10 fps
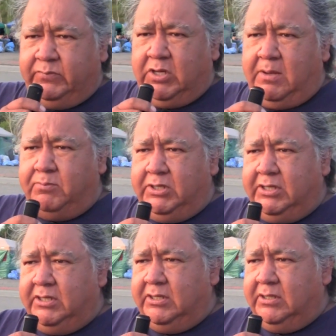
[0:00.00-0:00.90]

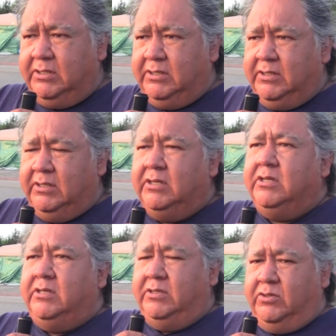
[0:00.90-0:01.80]
company,
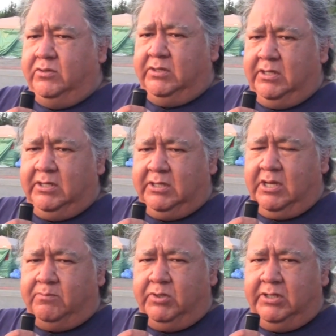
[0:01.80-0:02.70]
the
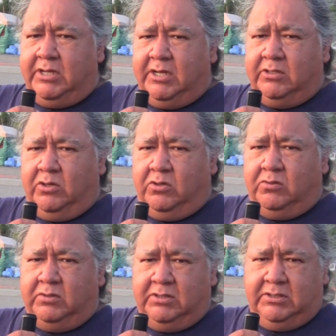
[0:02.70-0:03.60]
company that
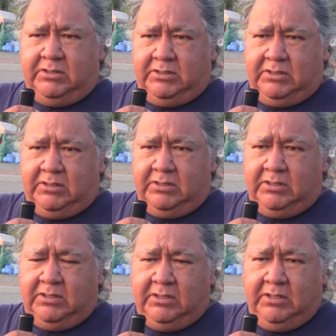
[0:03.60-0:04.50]
owns
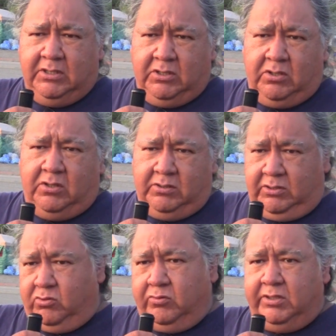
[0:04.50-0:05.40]

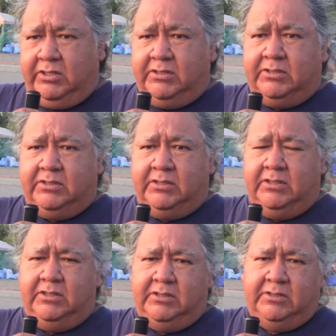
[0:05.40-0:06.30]
doing this
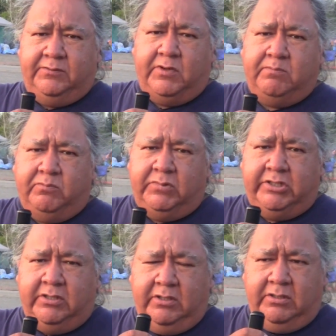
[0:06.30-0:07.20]
is from
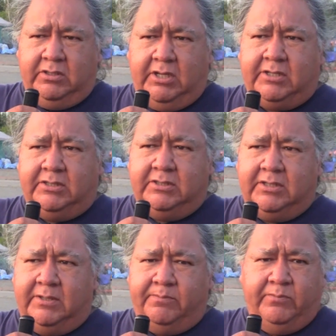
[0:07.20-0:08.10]
Texas,
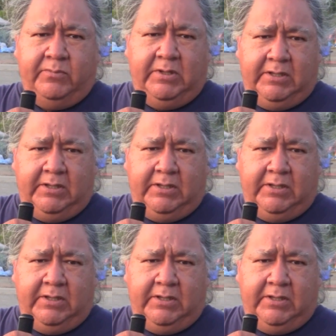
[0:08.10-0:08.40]
and